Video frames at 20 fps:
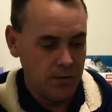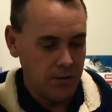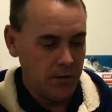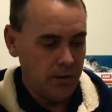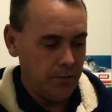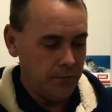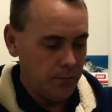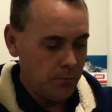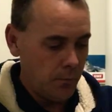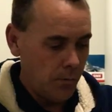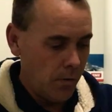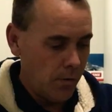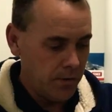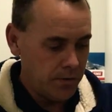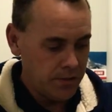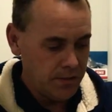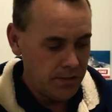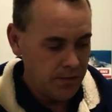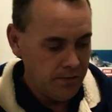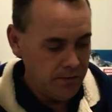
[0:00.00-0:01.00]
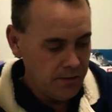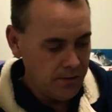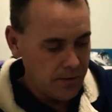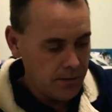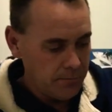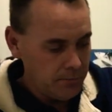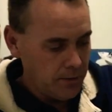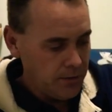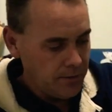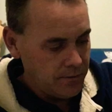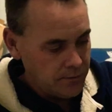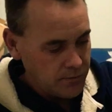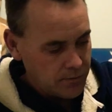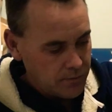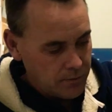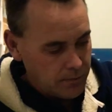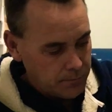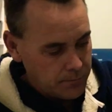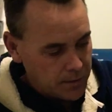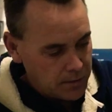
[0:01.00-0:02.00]
Now I haven't wired anything up yet, so
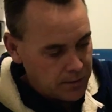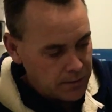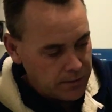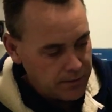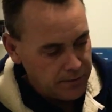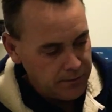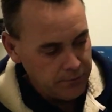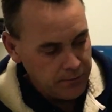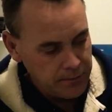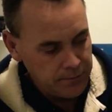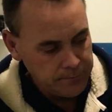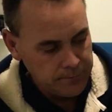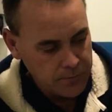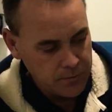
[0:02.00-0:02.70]
I'm going to leave it.